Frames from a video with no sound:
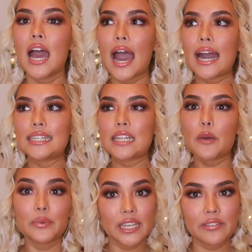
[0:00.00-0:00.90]
and
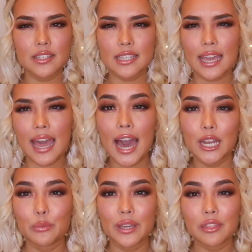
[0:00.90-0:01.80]
I believe it's like a
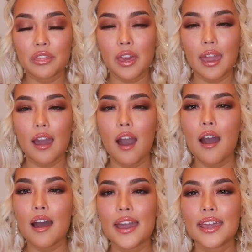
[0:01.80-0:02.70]
Halloween thing.
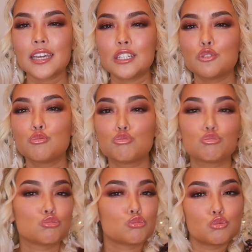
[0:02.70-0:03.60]
I
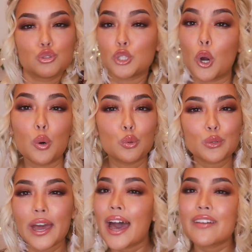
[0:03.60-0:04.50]

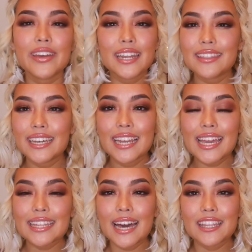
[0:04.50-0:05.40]
don't have anything
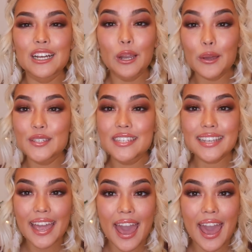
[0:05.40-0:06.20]
like that. The closest I